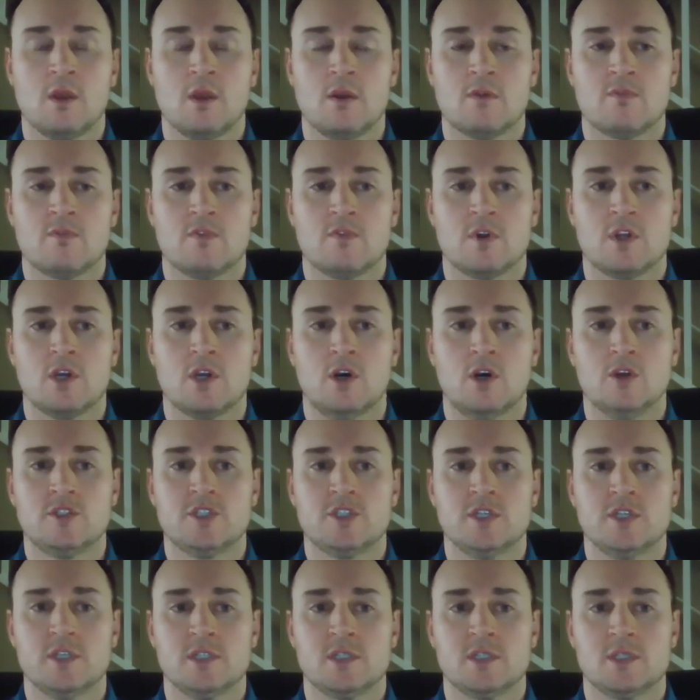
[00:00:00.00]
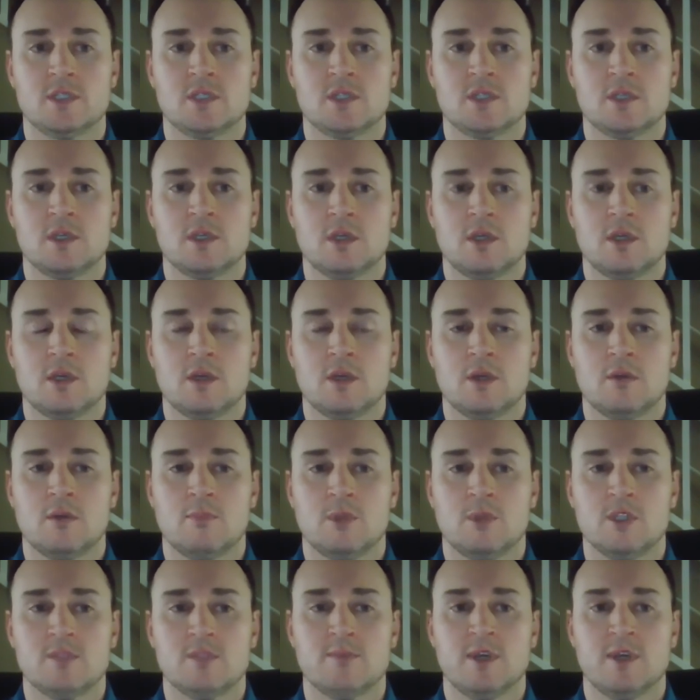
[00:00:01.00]
For coaches,
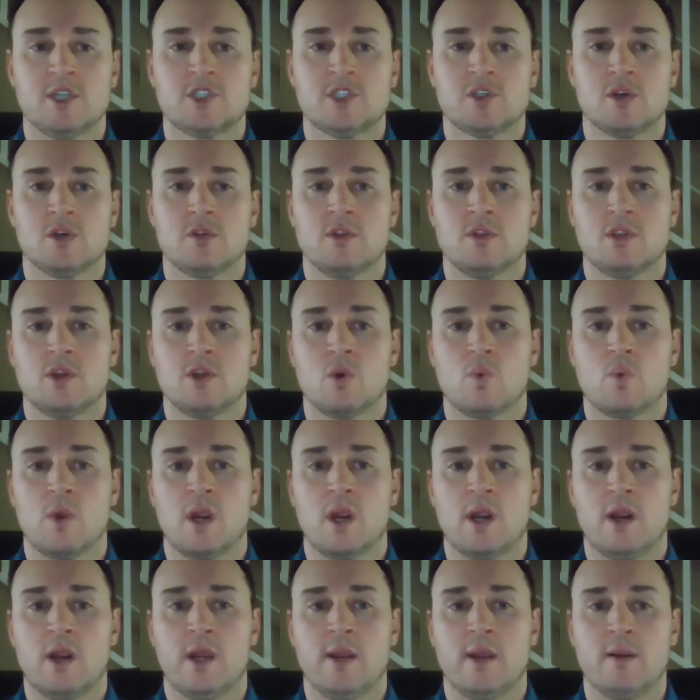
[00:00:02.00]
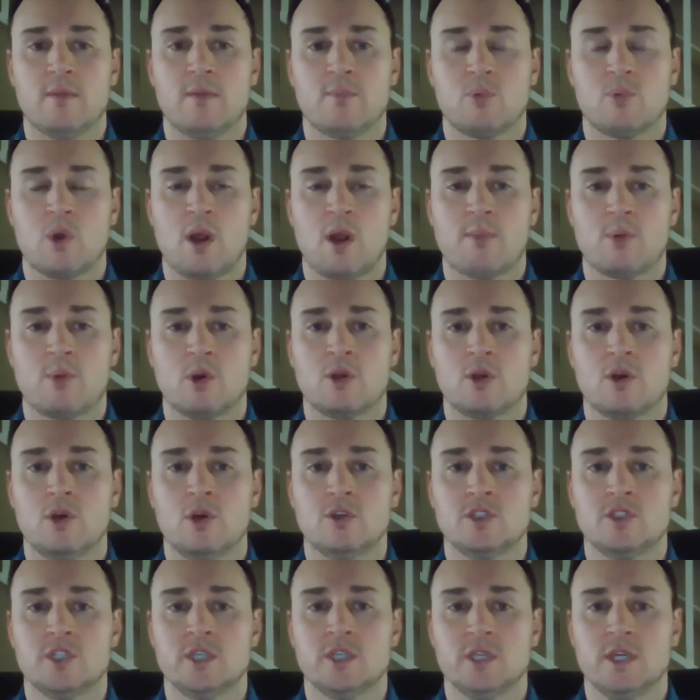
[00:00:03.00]
please make sure that they're wearing proper
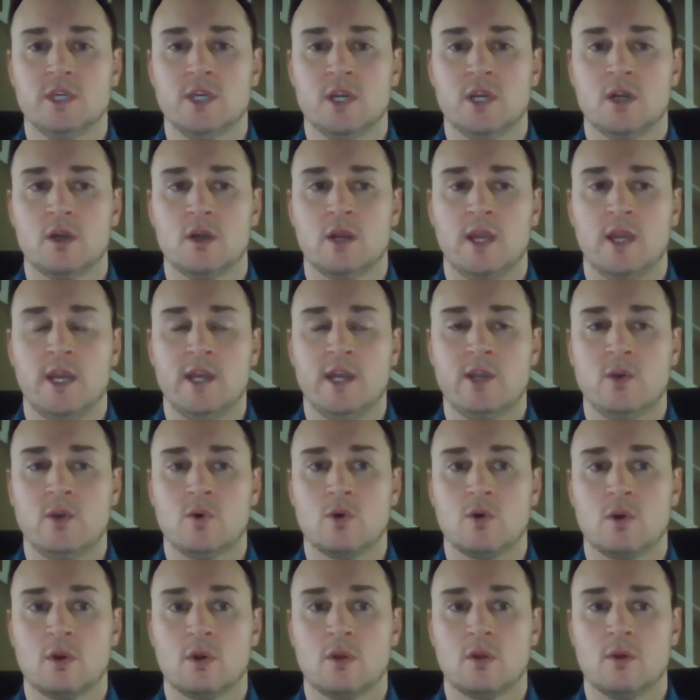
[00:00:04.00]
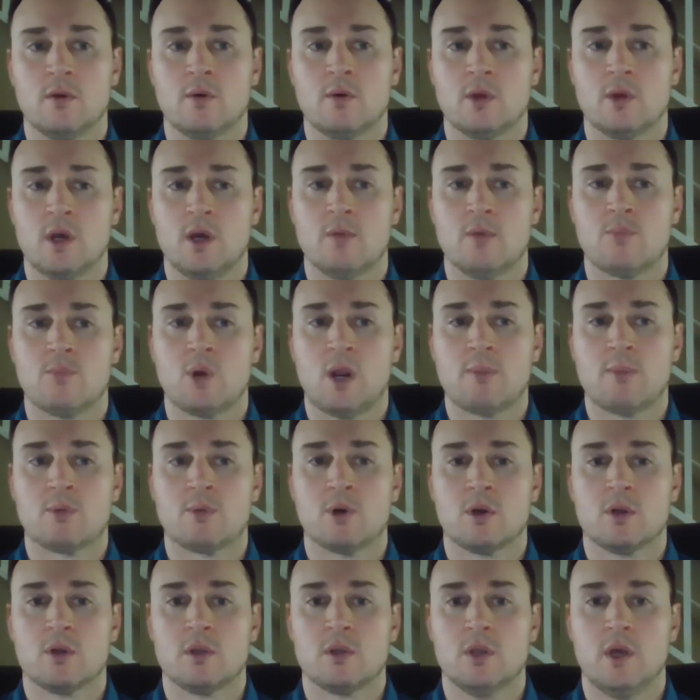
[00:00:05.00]
coaching gear and/or
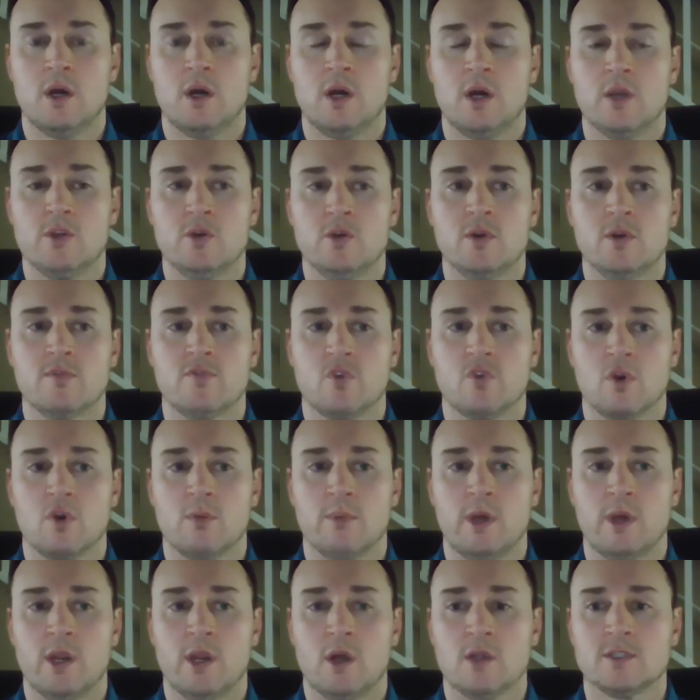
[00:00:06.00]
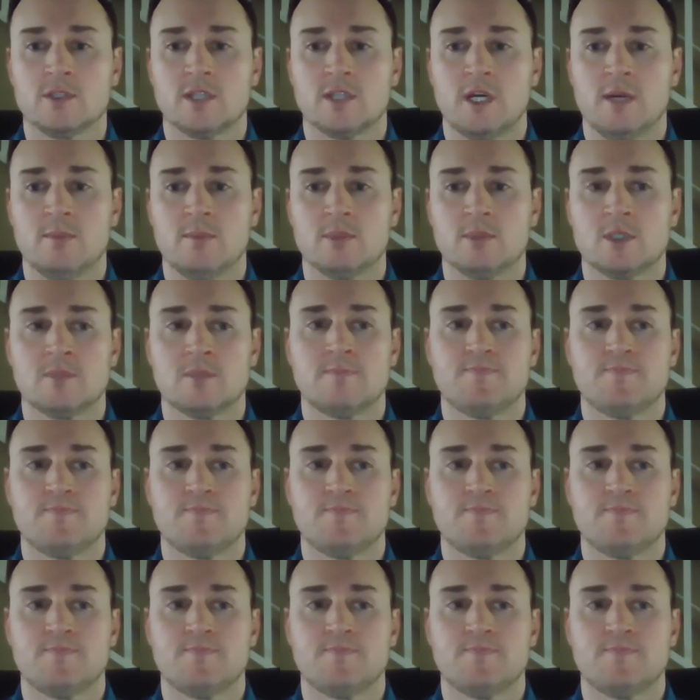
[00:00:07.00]
proper uniform at all times.